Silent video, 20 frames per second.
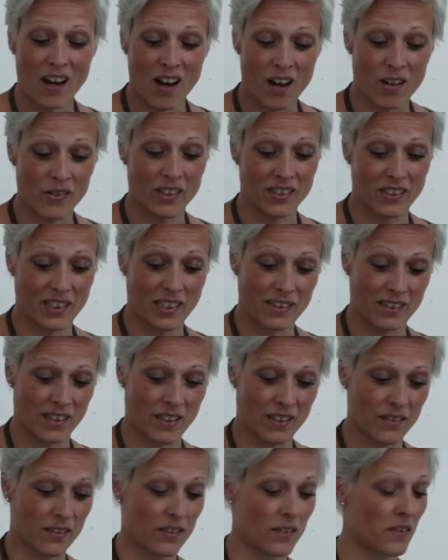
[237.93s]
on the
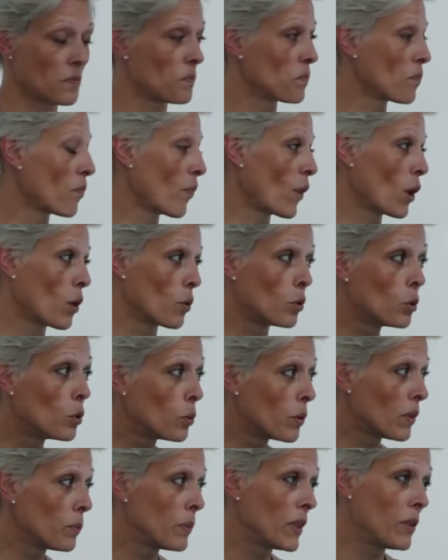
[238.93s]
details. Who will be